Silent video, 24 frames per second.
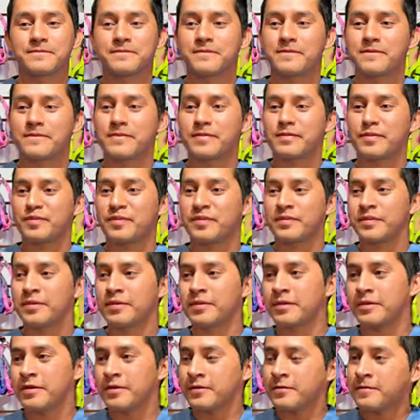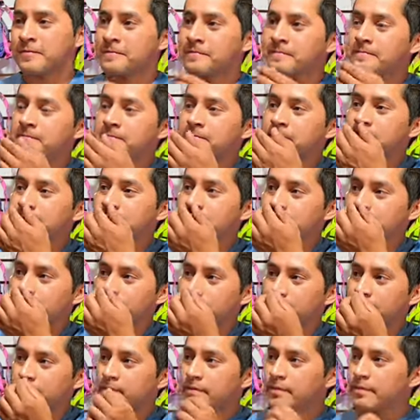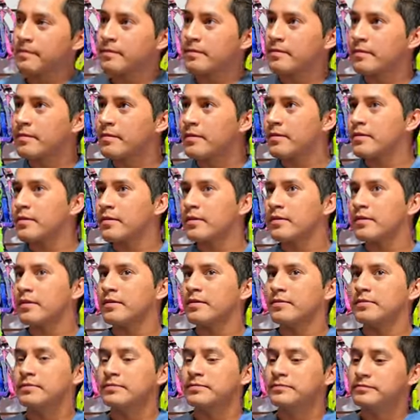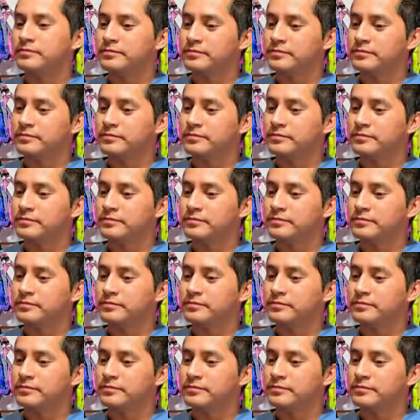(not speaking)